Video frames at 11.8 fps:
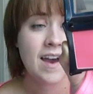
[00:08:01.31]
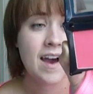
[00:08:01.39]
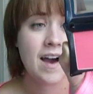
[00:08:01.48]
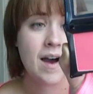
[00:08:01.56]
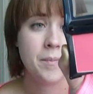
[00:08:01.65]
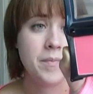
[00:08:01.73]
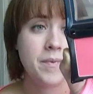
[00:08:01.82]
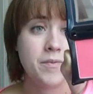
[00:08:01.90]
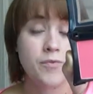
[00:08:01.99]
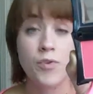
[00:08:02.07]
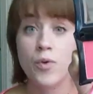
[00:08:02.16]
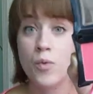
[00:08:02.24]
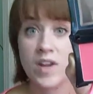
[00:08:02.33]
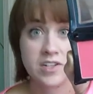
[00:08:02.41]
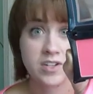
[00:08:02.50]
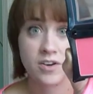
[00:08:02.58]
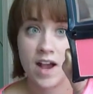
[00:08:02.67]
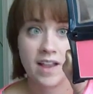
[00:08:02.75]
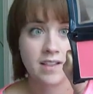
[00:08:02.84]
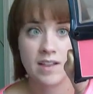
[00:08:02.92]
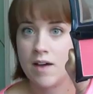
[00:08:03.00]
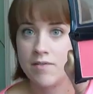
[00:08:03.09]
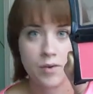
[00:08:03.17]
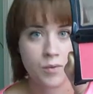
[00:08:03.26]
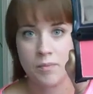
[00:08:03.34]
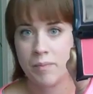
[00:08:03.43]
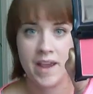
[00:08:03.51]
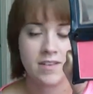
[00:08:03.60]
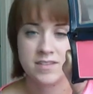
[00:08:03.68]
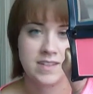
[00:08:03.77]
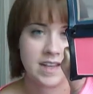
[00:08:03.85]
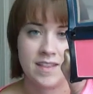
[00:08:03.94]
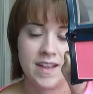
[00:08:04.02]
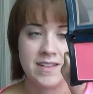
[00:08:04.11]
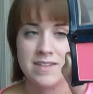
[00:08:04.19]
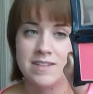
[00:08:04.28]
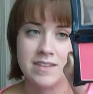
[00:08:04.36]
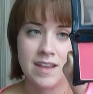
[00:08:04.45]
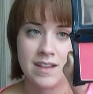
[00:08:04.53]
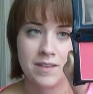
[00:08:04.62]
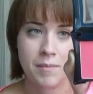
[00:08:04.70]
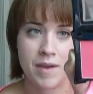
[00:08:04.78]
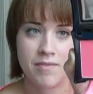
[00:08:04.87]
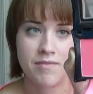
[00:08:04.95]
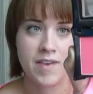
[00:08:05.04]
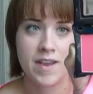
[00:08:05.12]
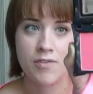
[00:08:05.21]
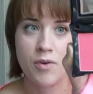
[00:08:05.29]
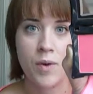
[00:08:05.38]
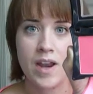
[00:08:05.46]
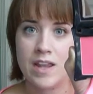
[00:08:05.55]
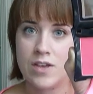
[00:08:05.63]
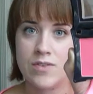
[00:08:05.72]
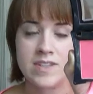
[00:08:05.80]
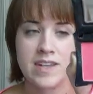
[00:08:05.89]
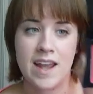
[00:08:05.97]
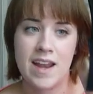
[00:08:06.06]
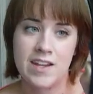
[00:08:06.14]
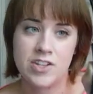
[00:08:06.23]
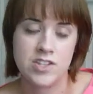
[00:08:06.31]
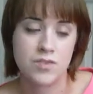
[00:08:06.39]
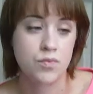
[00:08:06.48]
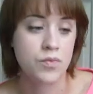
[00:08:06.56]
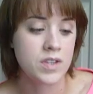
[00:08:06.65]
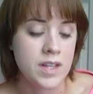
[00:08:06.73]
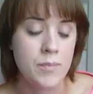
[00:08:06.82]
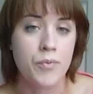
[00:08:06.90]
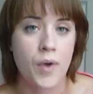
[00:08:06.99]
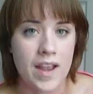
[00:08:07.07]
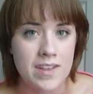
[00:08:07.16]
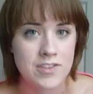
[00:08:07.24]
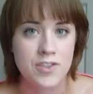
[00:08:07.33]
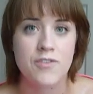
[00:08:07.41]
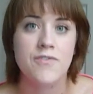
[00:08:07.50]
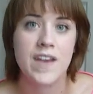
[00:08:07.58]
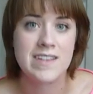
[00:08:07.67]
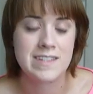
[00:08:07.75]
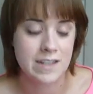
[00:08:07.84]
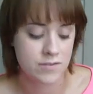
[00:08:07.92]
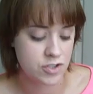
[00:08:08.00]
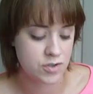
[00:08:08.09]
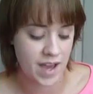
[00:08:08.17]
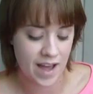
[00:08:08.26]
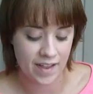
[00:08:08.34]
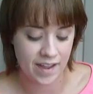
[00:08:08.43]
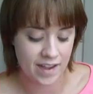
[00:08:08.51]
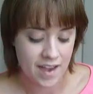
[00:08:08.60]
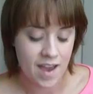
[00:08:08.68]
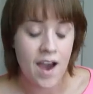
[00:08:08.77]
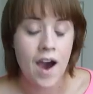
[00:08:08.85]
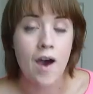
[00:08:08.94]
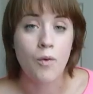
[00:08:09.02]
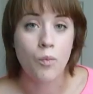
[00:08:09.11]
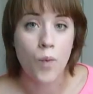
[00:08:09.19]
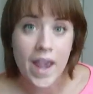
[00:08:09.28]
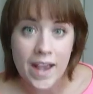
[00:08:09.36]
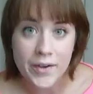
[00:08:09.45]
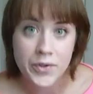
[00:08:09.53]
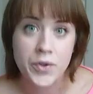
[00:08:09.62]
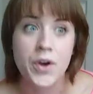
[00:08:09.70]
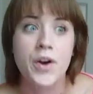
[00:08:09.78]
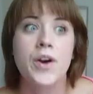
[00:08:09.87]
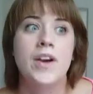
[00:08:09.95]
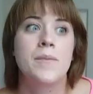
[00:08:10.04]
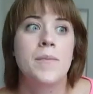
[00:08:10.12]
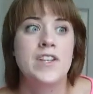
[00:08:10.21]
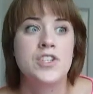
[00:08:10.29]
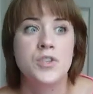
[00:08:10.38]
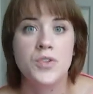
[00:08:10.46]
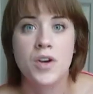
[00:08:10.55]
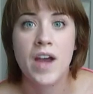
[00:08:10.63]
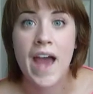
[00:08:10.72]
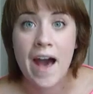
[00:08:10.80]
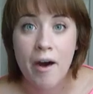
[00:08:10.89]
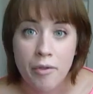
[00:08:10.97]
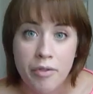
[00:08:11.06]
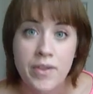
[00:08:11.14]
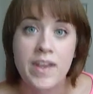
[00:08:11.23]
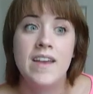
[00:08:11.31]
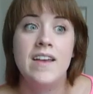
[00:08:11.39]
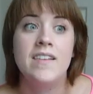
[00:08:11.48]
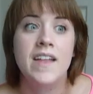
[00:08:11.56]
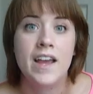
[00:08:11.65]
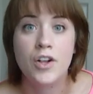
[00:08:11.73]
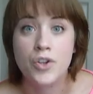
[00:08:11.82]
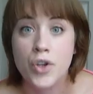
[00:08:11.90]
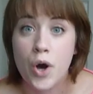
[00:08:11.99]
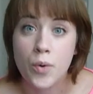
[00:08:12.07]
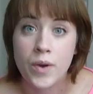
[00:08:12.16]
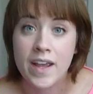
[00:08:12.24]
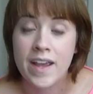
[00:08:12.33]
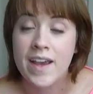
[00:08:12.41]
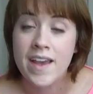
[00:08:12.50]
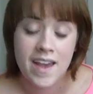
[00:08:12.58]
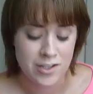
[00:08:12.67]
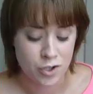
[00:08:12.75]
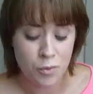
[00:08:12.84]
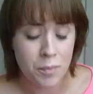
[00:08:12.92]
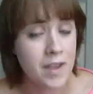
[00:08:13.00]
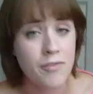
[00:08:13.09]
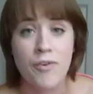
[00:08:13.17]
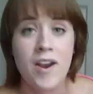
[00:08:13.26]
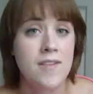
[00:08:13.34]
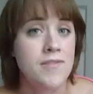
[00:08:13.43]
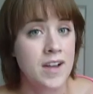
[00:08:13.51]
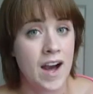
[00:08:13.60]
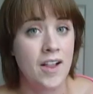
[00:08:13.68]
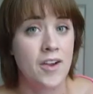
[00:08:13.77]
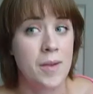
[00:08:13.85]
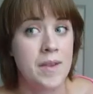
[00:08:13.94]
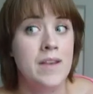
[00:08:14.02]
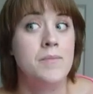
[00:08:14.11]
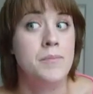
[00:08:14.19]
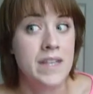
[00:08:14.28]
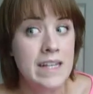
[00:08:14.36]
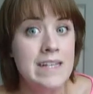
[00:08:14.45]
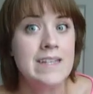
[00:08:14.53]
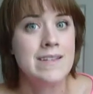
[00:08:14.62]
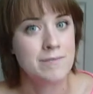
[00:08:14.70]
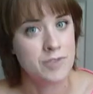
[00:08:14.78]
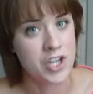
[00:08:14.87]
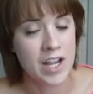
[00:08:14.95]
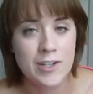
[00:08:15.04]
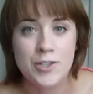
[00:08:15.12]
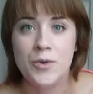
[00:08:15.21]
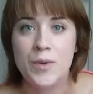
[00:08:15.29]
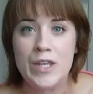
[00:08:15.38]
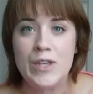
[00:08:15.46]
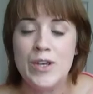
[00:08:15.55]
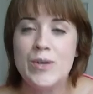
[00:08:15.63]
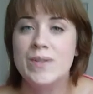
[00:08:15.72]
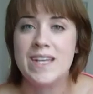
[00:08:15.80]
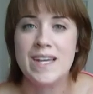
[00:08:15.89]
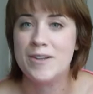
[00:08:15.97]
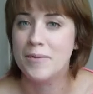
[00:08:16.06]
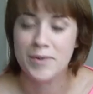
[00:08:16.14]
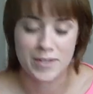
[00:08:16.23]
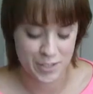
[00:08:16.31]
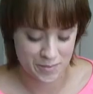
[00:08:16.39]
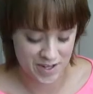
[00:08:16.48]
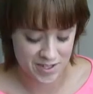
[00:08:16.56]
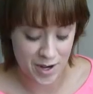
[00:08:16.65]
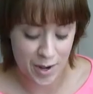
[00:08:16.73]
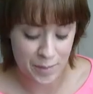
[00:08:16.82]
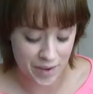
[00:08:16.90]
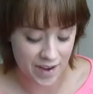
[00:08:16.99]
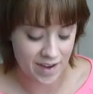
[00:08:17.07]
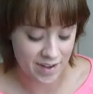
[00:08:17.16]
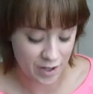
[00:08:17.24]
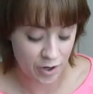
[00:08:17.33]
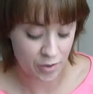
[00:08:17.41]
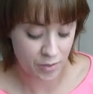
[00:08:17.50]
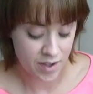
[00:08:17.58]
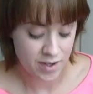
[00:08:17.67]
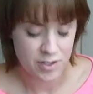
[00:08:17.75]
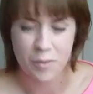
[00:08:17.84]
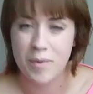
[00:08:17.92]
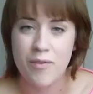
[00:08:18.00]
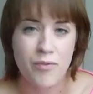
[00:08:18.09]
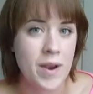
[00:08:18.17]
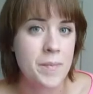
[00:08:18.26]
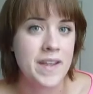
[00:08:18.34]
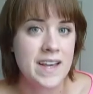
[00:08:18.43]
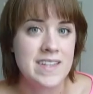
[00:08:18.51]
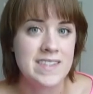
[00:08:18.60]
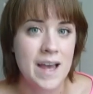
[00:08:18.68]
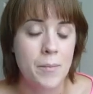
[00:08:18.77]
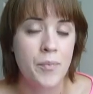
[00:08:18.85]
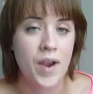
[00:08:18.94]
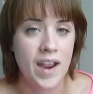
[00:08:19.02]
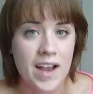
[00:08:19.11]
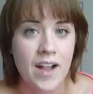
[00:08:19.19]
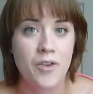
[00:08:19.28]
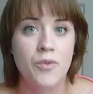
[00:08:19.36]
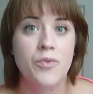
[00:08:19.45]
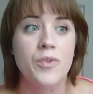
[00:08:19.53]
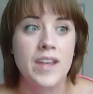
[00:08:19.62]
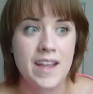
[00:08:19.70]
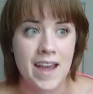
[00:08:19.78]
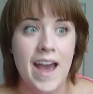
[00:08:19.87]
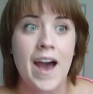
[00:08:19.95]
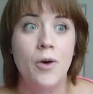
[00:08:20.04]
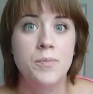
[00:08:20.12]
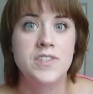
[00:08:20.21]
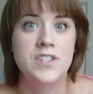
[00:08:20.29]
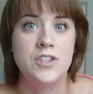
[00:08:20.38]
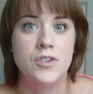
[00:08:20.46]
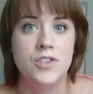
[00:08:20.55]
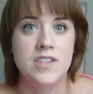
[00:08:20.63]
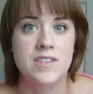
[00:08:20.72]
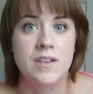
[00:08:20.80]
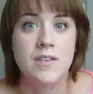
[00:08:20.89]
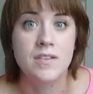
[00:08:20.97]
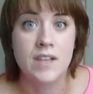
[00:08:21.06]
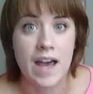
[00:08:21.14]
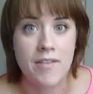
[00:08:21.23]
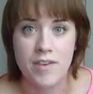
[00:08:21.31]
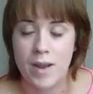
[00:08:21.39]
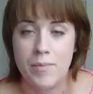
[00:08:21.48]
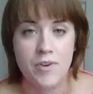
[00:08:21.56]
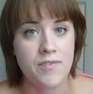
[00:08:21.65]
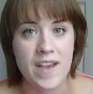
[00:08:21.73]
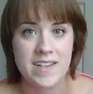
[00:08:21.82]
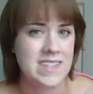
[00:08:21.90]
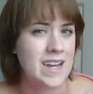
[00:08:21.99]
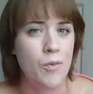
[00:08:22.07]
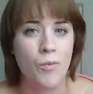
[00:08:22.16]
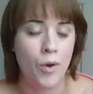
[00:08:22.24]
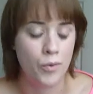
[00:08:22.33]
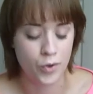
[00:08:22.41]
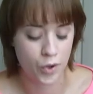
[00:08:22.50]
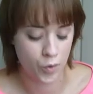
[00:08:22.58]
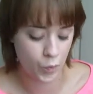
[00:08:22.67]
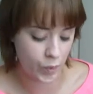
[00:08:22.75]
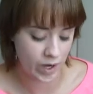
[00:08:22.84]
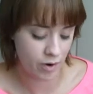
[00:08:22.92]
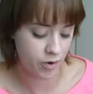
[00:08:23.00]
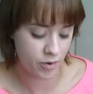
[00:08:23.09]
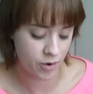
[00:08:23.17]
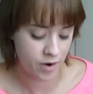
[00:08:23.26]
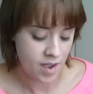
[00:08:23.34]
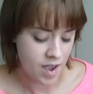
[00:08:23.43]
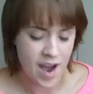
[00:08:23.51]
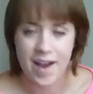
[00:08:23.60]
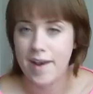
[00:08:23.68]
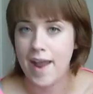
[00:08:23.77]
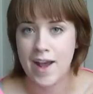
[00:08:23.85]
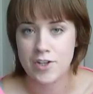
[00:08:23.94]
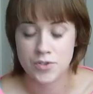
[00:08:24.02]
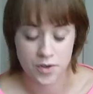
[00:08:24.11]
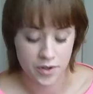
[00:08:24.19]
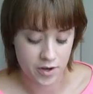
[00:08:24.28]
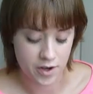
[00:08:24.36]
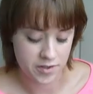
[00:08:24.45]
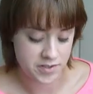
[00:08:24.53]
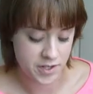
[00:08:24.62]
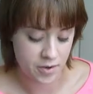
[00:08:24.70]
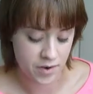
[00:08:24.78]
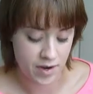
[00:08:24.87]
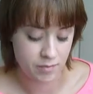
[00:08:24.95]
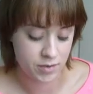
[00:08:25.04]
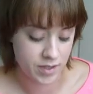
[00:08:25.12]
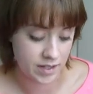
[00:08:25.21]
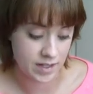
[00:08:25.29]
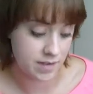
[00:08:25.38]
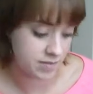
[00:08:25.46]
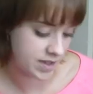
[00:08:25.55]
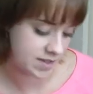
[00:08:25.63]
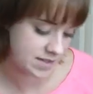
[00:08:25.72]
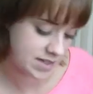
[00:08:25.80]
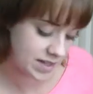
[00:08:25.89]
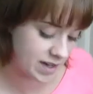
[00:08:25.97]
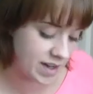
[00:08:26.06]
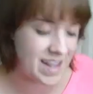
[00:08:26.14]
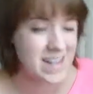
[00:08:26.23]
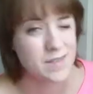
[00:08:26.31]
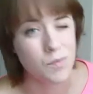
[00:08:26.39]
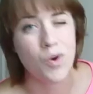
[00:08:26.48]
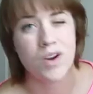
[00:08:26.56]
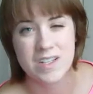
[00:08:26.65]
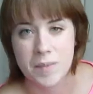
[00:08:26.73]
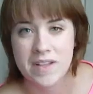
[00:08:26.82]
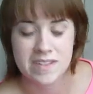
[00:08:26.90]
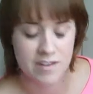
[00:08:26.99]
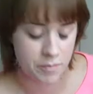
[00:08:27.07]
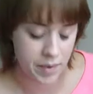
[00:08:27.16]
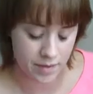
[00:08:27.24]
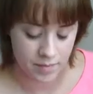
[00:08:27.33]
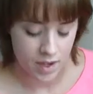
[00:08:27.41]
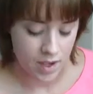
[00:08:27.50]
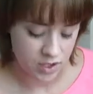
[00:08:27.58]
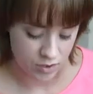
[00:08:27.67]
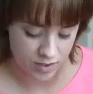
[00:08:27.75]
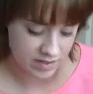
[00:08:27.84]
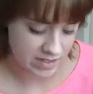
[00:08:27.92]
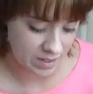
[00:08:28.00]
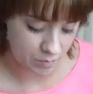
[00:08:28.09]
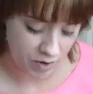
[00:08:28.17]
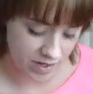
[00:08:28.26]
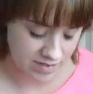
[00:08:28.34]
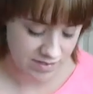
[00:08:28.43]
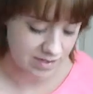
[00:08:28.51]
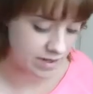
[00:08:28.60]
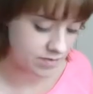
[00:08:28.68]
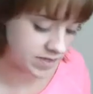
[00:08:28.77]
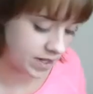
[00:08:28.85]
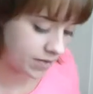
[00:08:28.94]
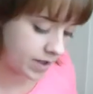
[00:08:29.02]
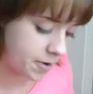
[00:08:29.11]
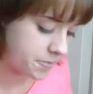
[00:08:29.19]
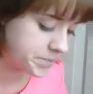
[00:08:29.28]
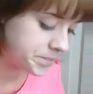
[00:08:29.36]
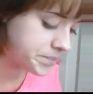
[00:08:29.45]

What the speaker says: For the winter, I love it with pale skin. That's like my favorite way to use it, and it just really brightens your face. It gives you that like awake look. It makes you look healthy, like glowy. Don't be afraid of the color. I mean, be gentle when you use it. Don't put too much on, but you know, don't be afraid, because that bright color really helps to just liven up your face, and it won't look weird or unnatural at all. So I really love this, and it is more expensive, but you can see the price and stuff down there.